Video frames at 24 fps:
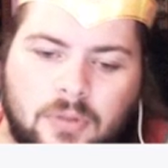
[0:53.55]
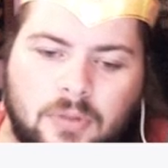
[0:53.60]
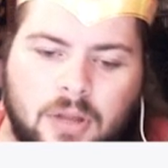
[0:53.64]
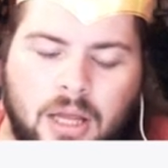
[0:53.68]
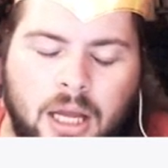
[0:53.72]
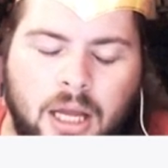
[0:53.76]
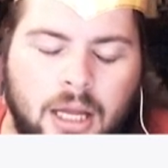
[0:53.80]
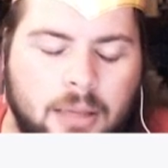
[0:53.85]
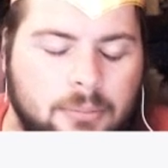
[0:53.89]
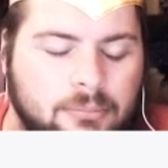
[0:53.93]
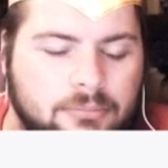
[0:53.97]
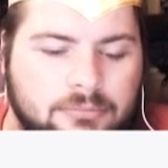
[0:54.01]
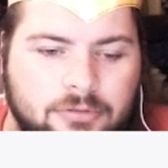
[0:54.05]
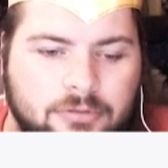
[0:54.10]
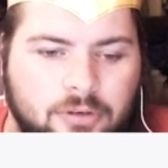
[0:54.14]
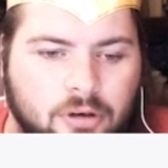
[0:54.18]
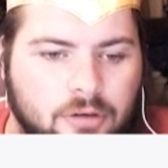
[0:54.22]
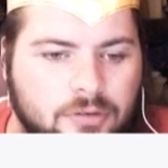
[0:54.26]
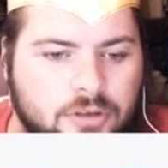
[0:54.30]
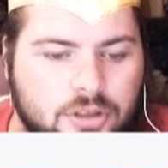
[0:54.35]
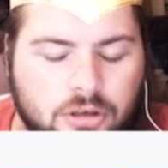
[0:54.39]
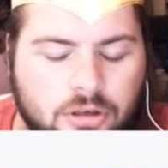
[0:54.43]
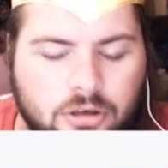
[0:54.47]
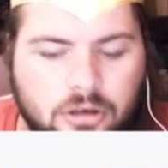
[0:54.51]
I'm full
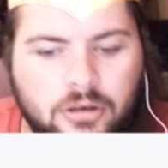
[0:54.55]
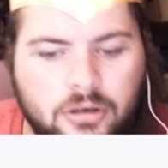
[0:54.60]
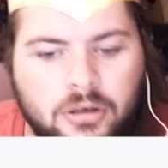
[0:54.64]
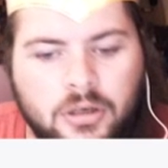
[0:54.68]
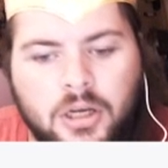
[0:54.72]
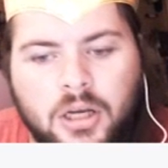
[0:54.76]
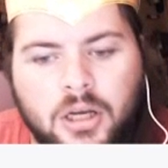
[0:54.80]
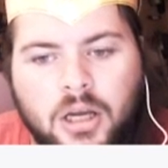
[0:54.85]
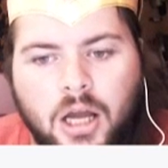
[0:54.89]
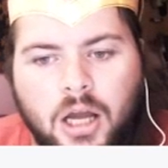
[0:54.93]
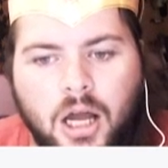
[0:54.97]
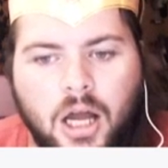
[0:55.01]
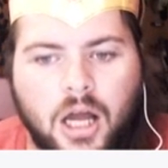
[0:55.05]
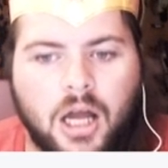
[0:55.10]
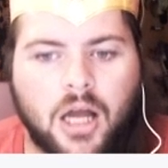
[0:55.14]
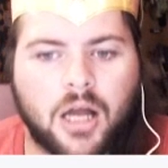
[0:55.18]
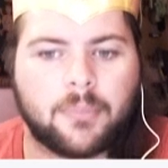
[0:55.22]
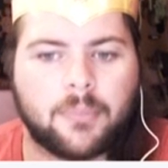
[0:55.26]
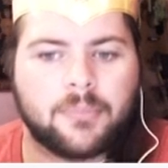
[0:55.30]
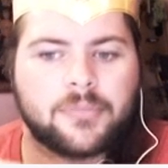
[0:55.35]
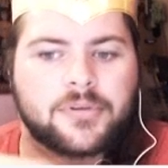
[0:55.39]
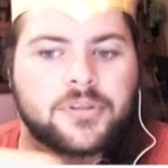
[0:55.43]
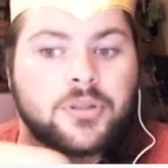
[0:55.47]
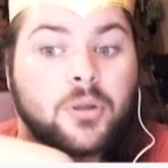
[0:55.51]
of sugar.
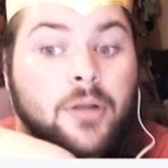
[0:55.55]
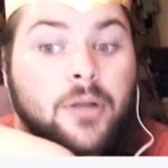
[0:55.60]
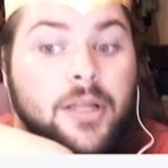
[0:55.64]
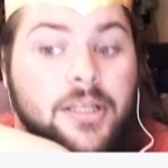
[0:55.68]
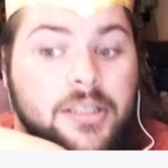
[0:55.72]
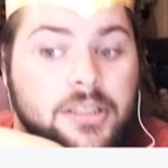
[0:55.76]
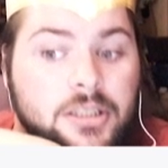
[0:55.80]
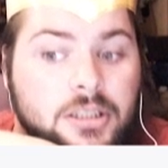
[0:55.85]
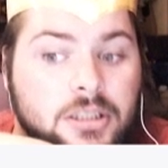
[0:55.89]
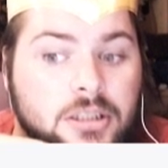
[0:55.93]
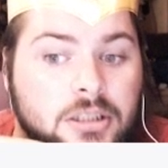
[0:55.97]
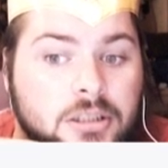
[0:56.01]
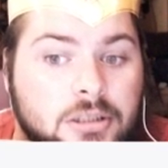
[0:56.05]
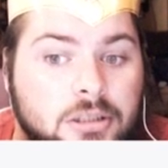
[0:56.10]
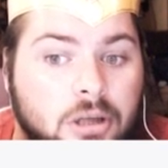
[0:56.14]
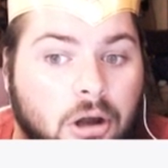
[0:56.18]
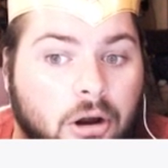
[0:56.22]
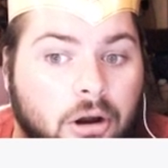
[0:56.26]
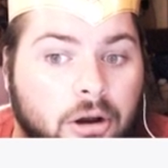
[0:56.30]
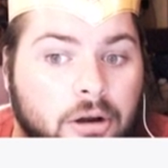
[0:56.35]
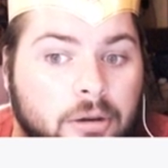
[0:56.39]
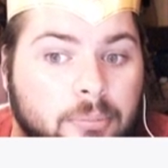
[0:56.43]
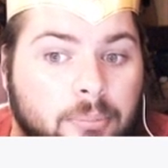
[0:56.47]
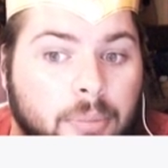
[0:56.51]
So let's
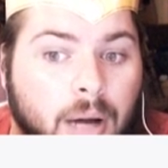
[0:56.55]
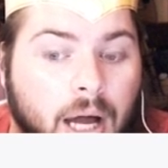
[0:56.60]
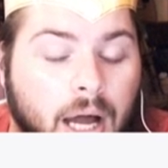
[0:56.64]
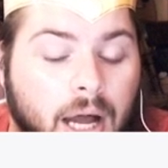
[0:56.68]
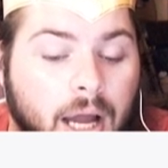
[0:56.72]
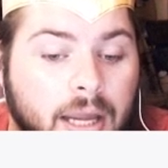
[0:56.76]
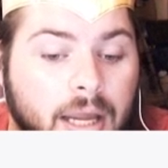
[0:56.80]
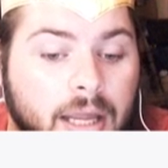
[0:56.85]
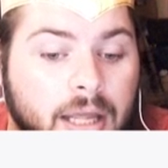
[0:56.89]
start by